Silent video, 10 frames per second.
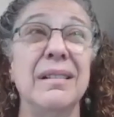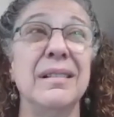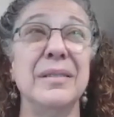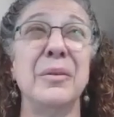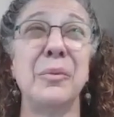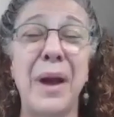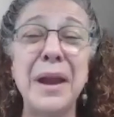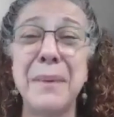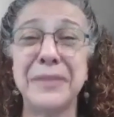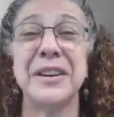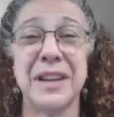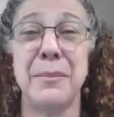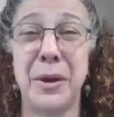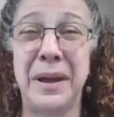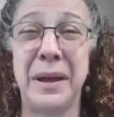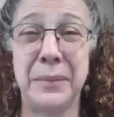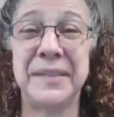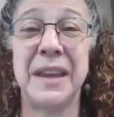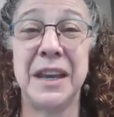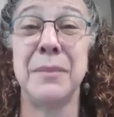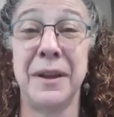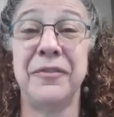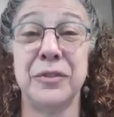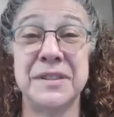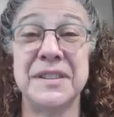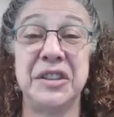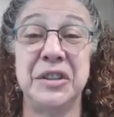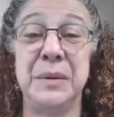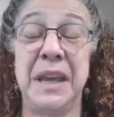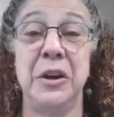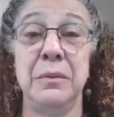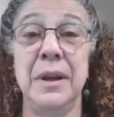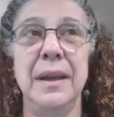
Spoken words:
right about the time I was getting my first studio.